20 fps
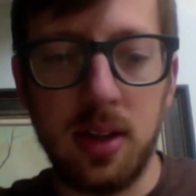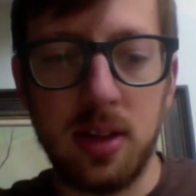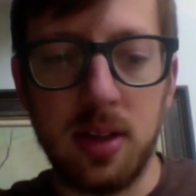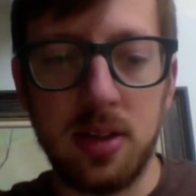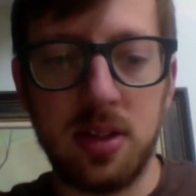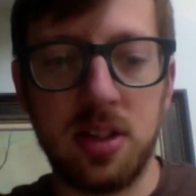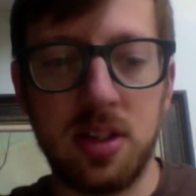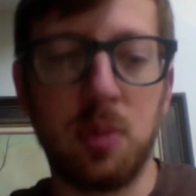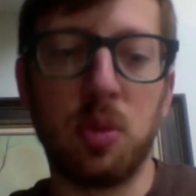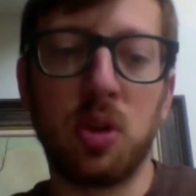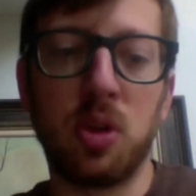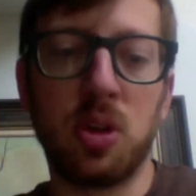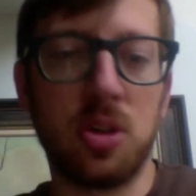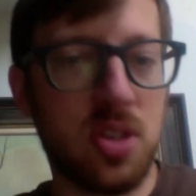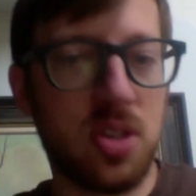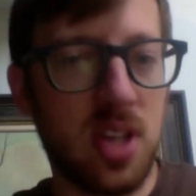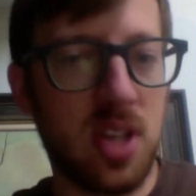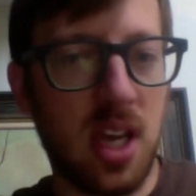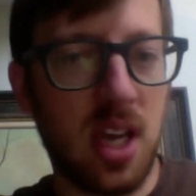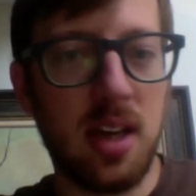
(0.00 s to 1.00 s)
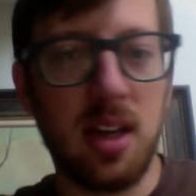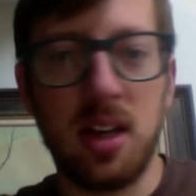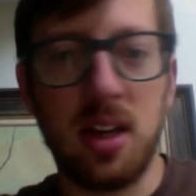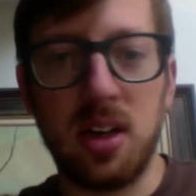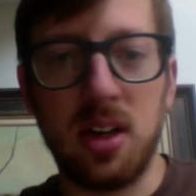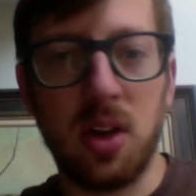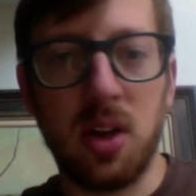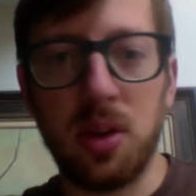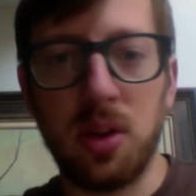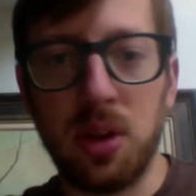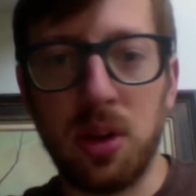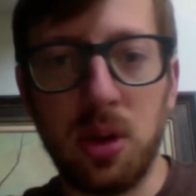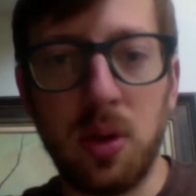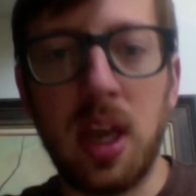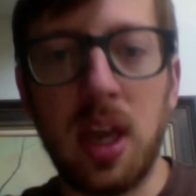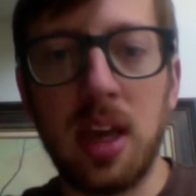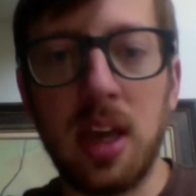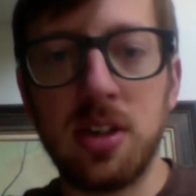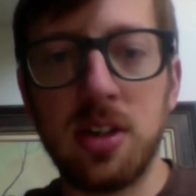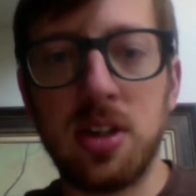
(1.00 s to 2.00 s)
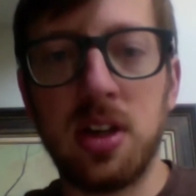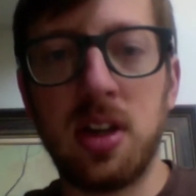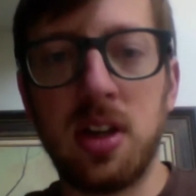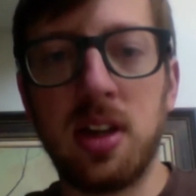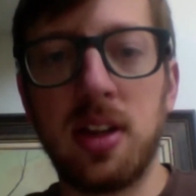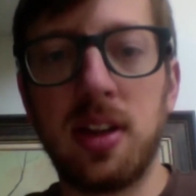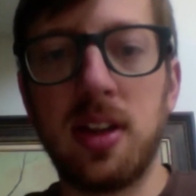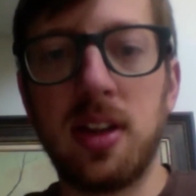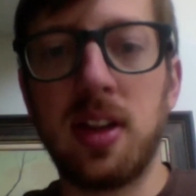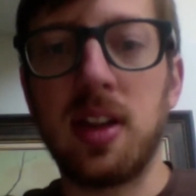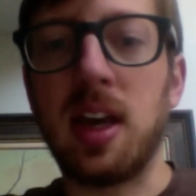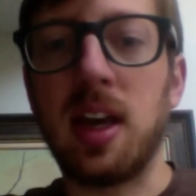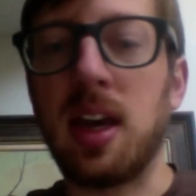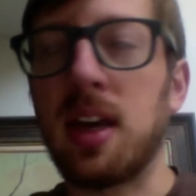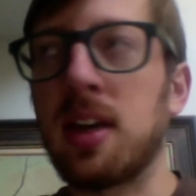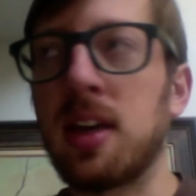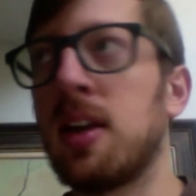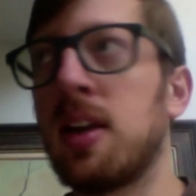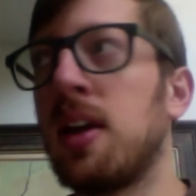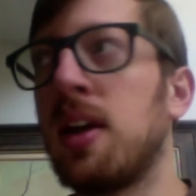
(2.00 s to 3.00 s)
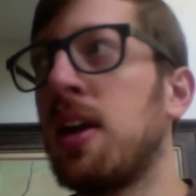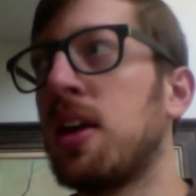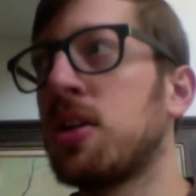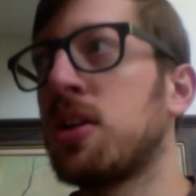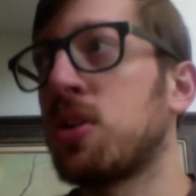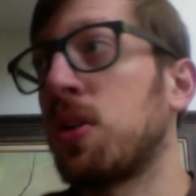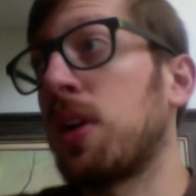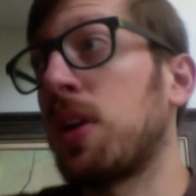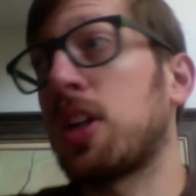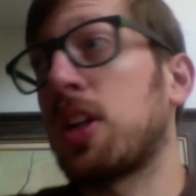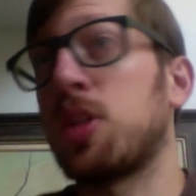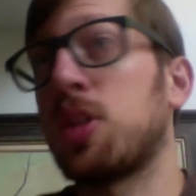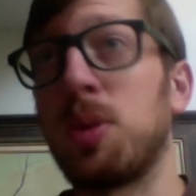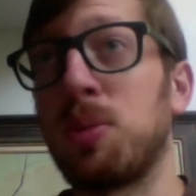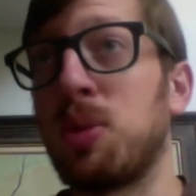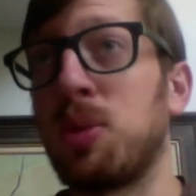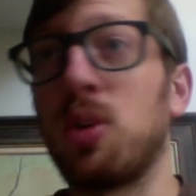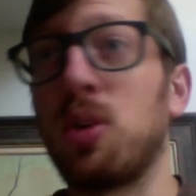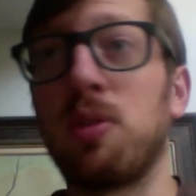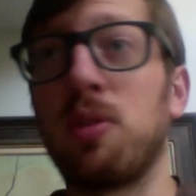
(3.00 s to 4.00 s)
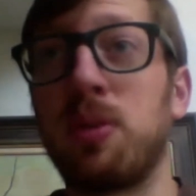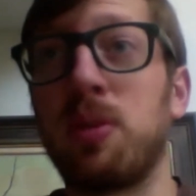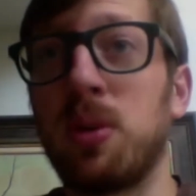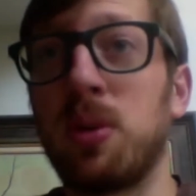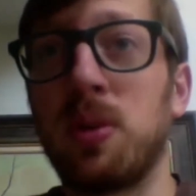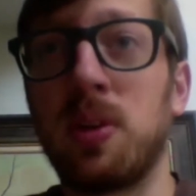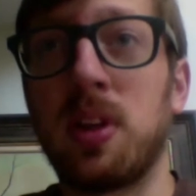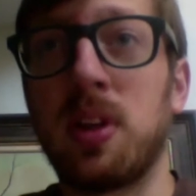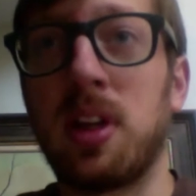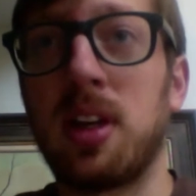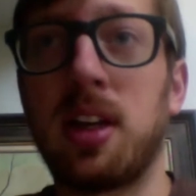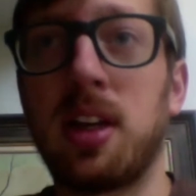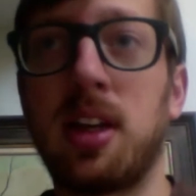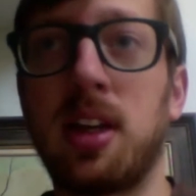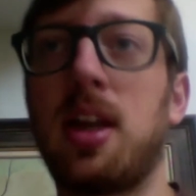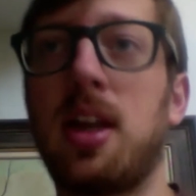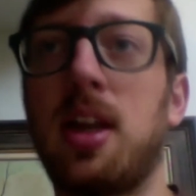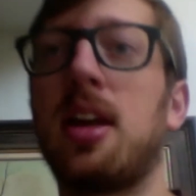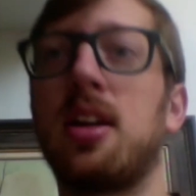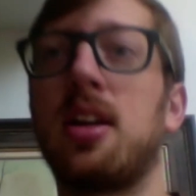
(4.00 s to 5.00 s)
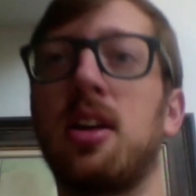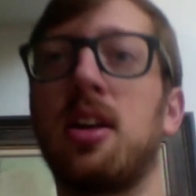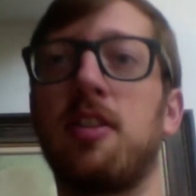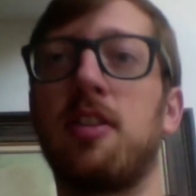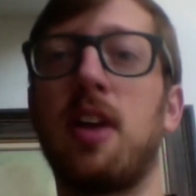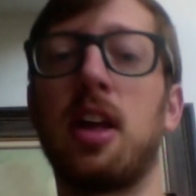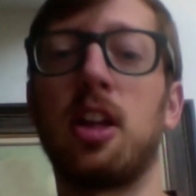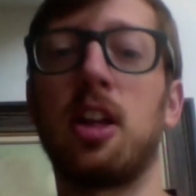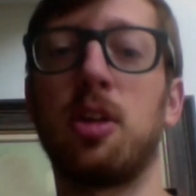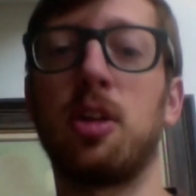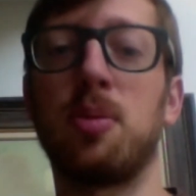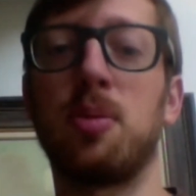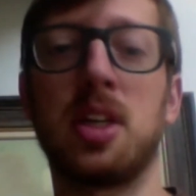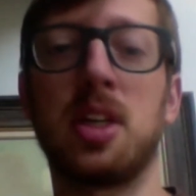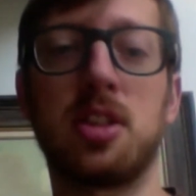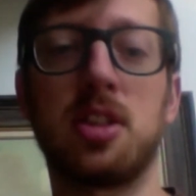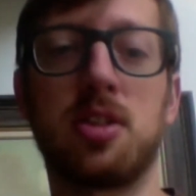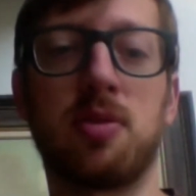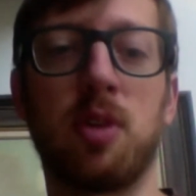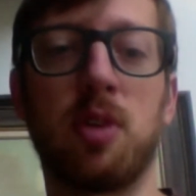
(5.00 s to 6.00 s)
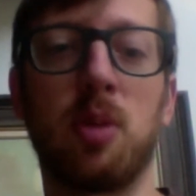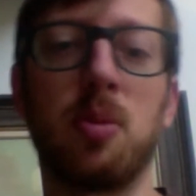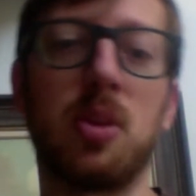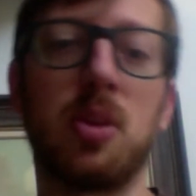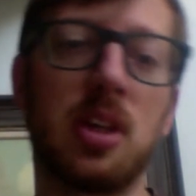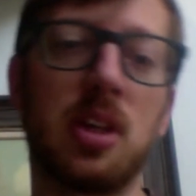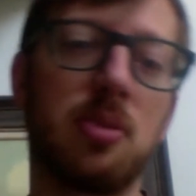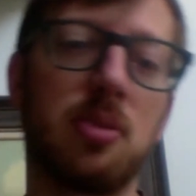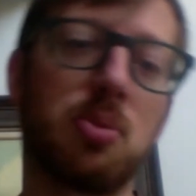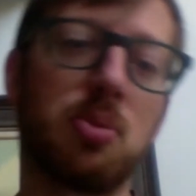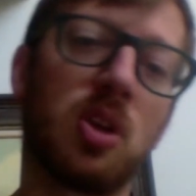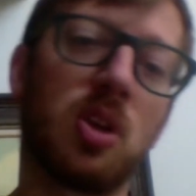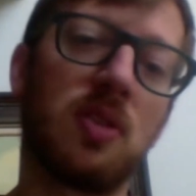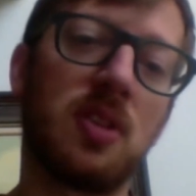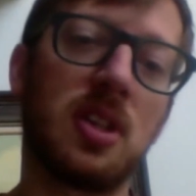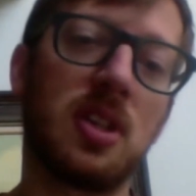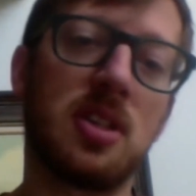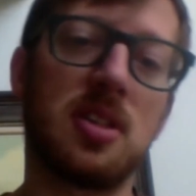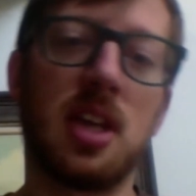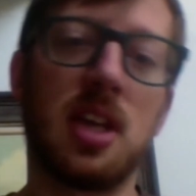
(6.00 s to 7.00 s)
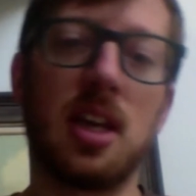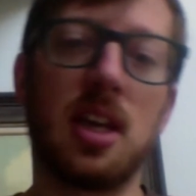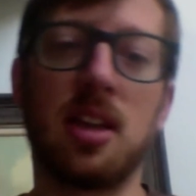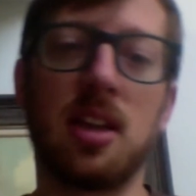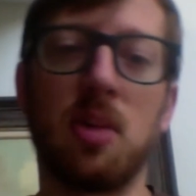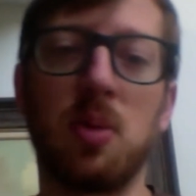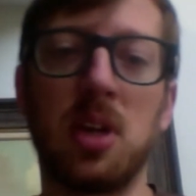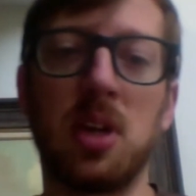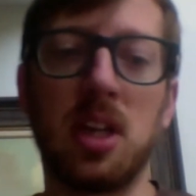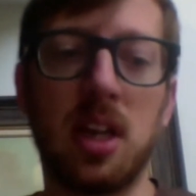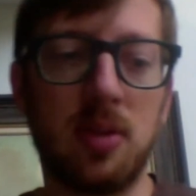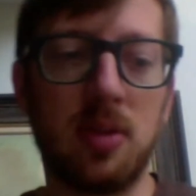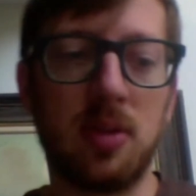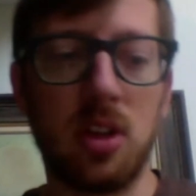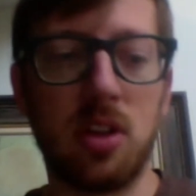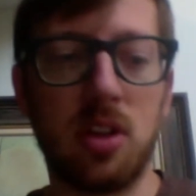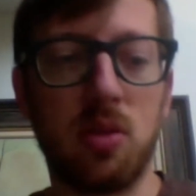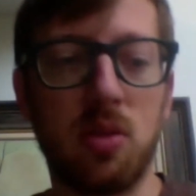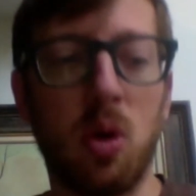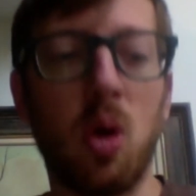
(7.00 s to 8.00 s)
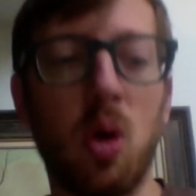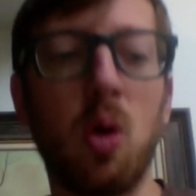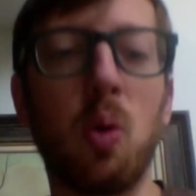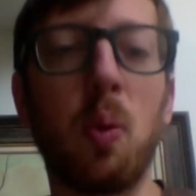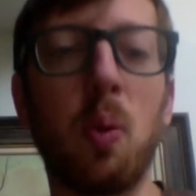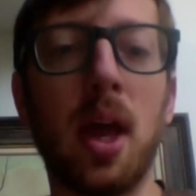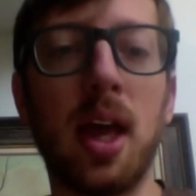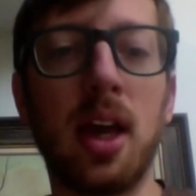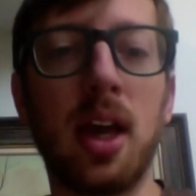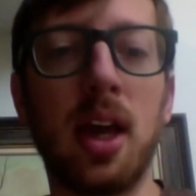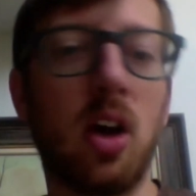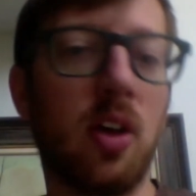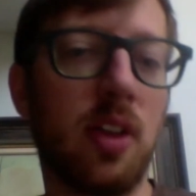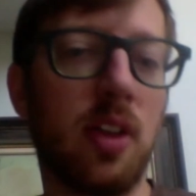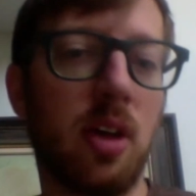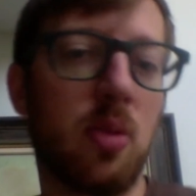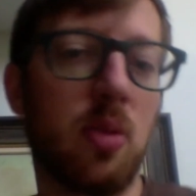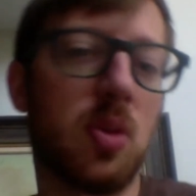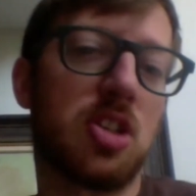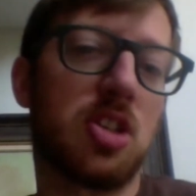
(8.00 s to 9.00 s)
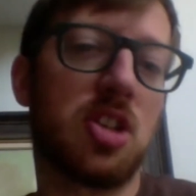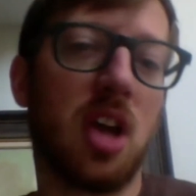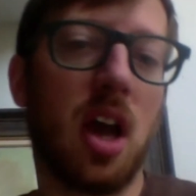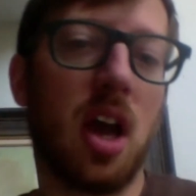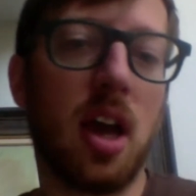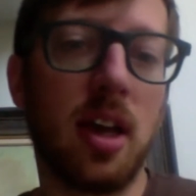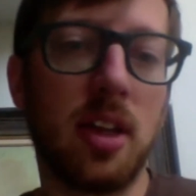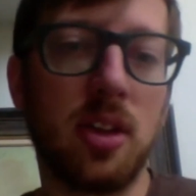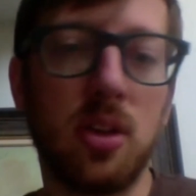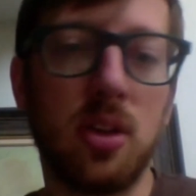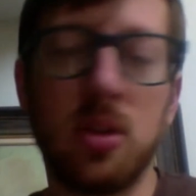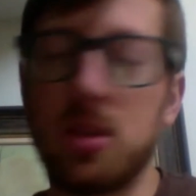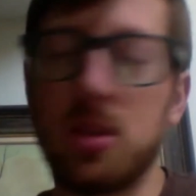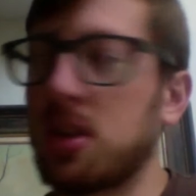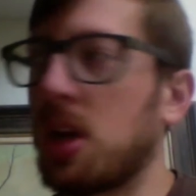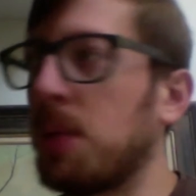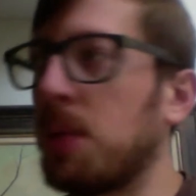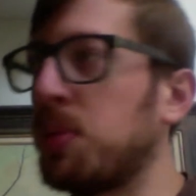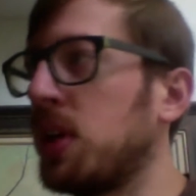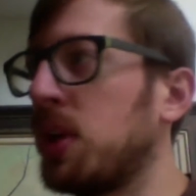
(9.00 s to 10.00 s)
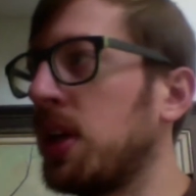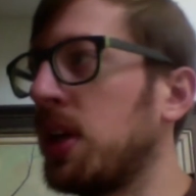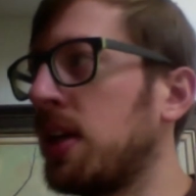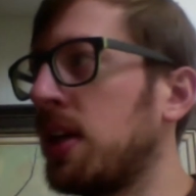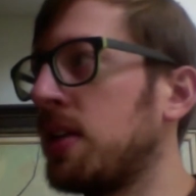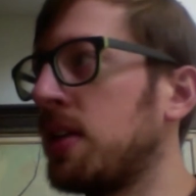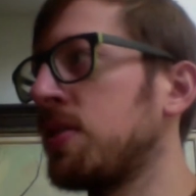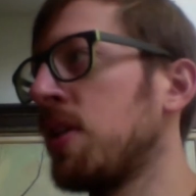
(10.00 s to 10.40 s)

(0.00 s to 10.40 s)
similar set in another location that turned out to be beautiful, that had enough elements from the previous set that we didn't have to throw away all that we shot in those couple of days.